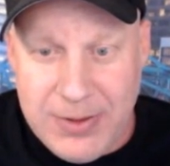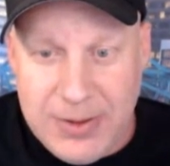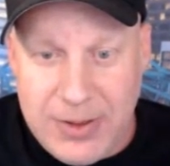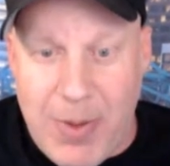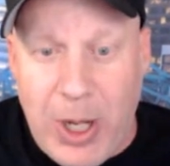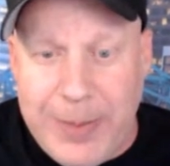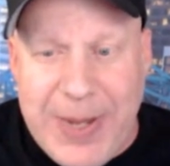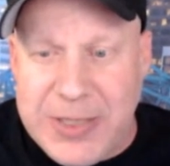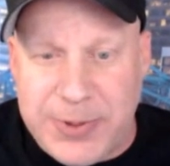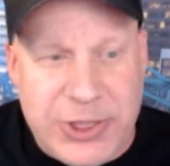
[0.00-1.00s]
The
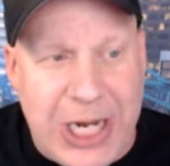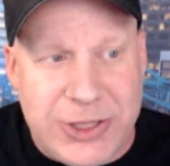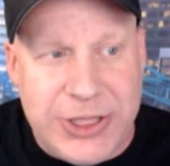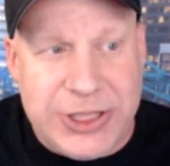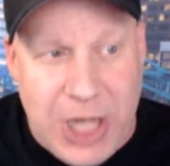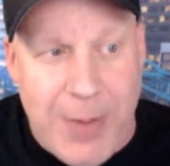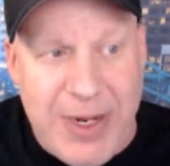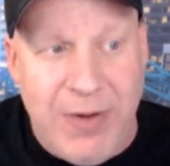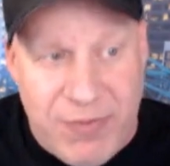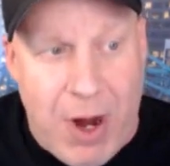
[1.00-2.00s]
market-based projection is
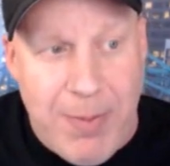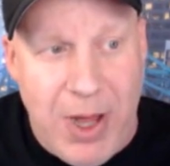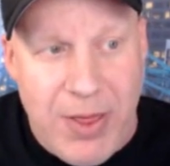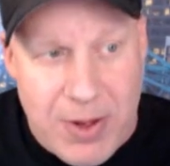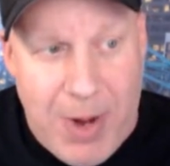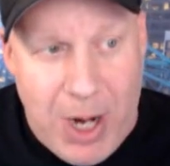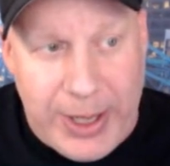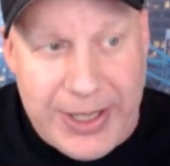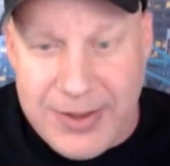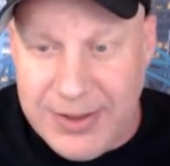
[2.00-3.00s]
coming from the
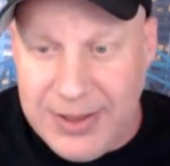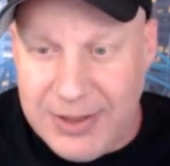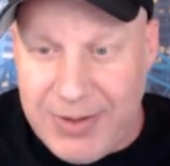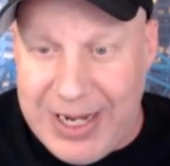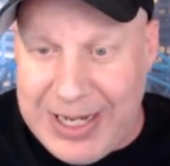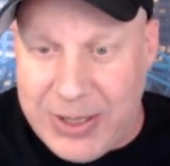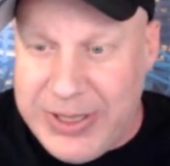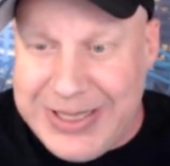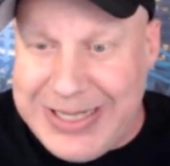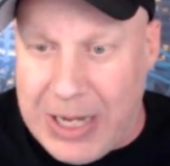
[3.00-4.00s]
market, right? I don't
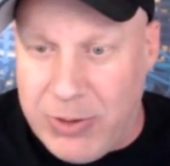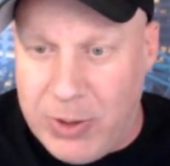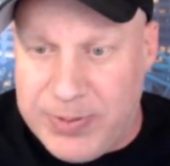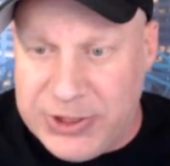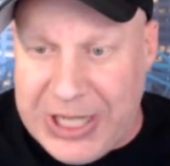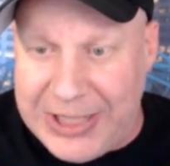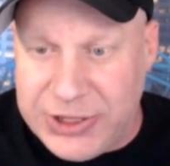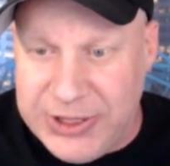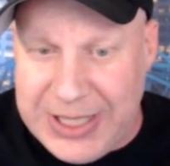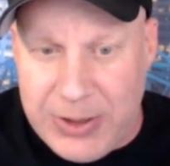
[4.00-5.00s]
need to download
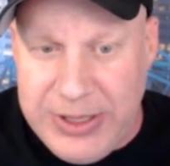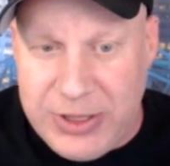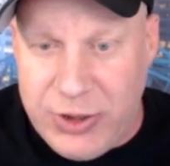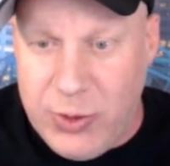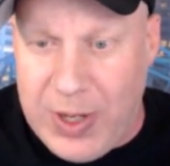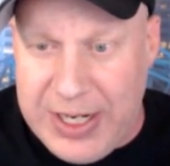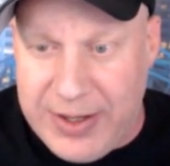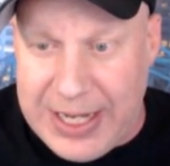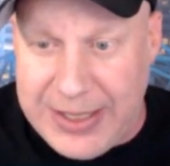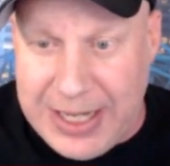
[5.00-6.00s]
projections. I don't need to do any of
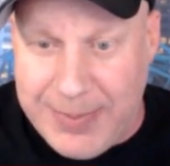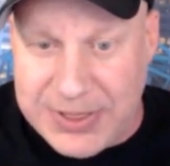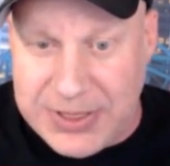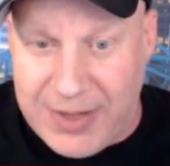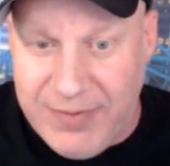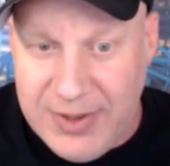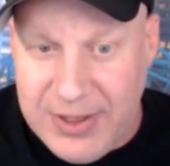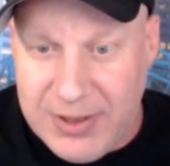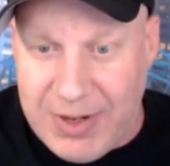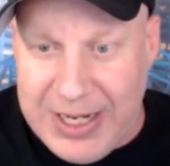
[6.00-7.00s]
that type of stuff,
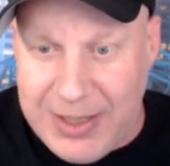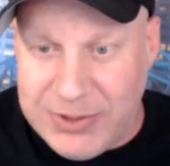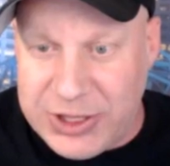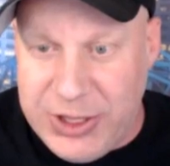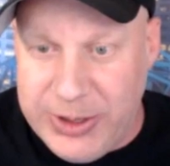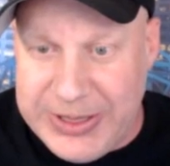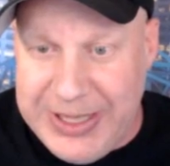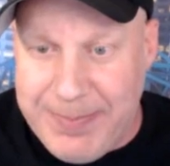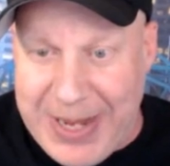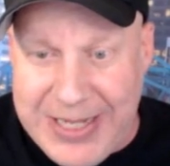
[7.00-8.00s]
right? I'm just using
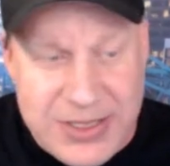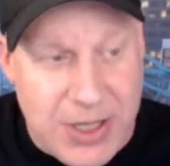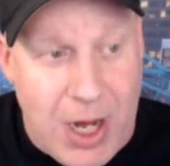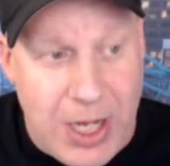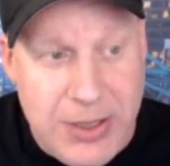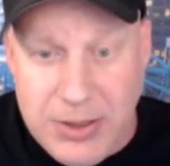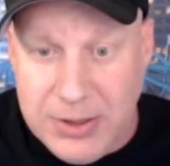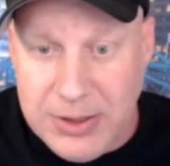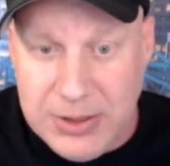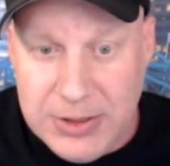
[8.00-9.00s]
it based on
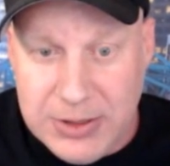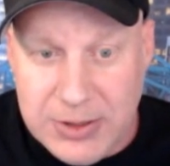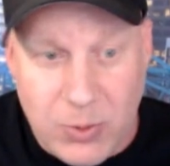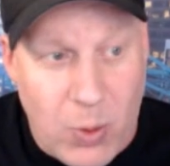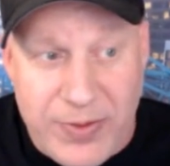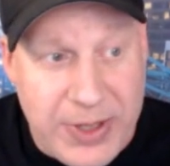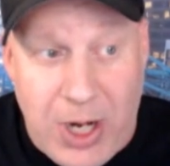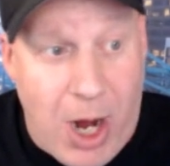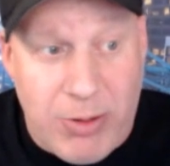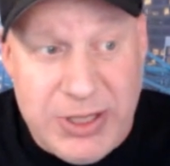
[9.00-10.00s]
what the
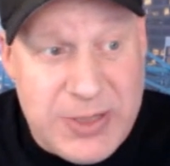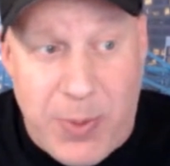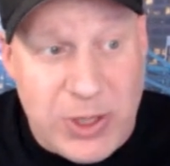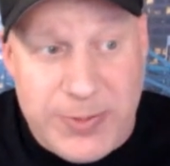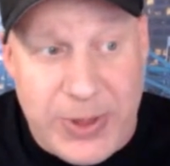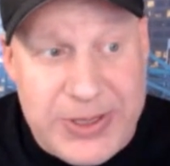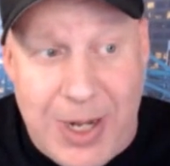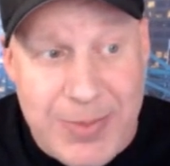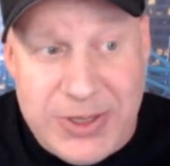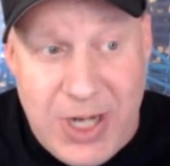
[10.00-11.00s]
current sportsbook
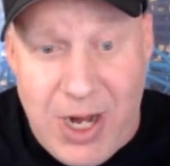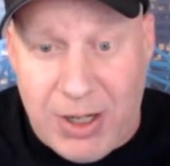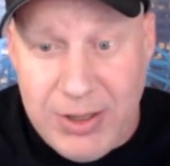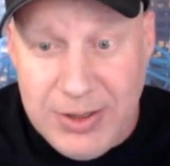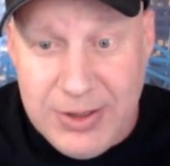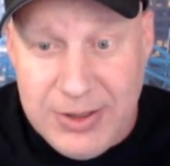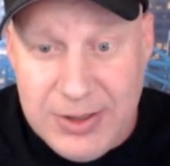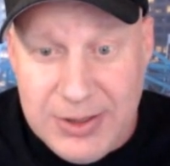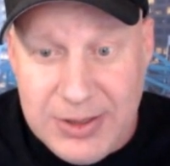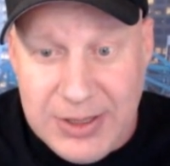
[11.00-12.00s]
numbers are.
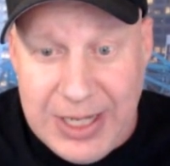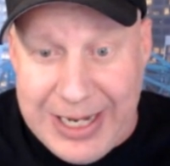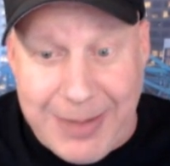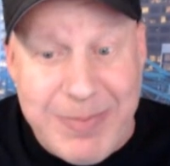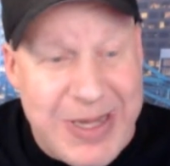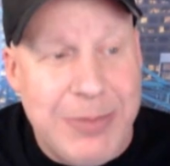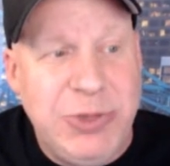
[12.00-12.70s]
And I'm